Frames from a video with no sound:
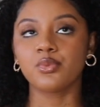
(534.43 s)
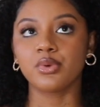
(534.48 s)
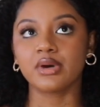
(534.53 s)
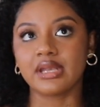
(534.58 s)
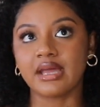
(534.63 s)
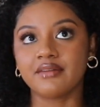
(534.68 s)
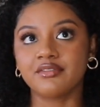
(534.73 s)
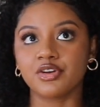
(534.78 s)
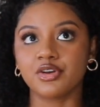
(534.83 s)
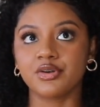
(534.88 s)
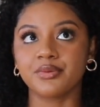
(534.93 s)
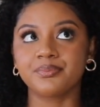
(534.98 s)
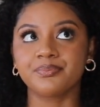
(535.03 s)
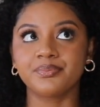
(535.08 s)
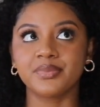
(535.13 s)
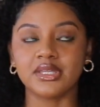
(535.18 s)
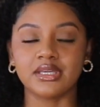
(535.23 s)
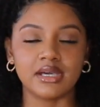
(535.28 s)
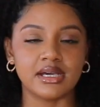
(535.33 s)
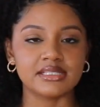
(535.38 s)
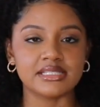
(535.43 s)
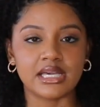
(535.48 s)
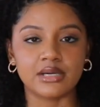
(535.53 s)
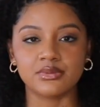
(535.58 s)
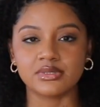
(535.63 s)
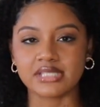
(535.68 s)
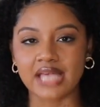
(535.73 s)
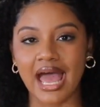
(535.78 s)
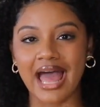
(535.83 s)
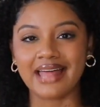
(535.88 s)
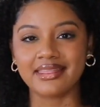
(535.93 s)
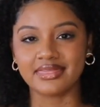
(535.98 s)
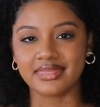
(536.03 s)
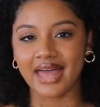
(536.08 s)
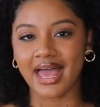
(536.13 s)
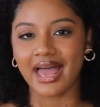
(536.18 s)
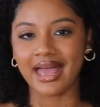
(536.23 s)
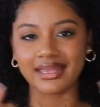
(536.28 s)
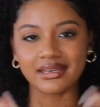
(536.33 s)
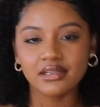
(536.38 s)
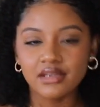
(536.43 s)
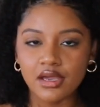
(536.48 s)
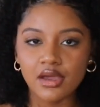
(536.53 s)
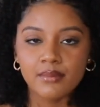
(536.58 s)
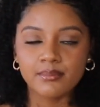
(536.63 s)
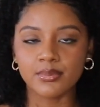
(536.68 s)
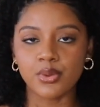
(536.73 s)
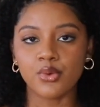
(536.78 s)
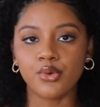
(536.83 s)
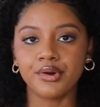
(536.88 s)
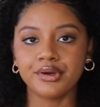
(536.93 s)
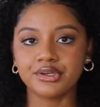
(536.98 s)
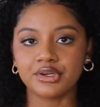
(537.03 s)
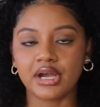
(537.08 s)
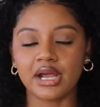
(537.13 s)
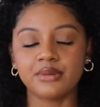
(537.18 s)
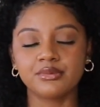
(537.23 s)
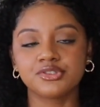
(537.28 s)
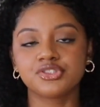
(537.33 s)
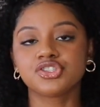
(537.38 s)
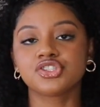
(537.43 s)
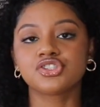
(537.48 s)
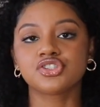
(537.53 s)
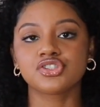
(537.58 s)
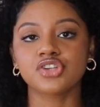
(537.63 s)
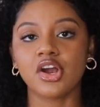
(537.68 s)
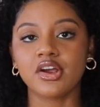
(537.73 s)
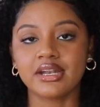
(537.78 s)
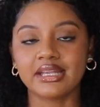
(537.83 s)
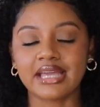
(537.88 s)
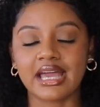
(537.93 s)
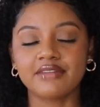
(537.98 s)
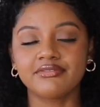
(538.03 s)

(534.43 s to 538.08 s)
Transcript: whatever because I was at that point or I was just starting.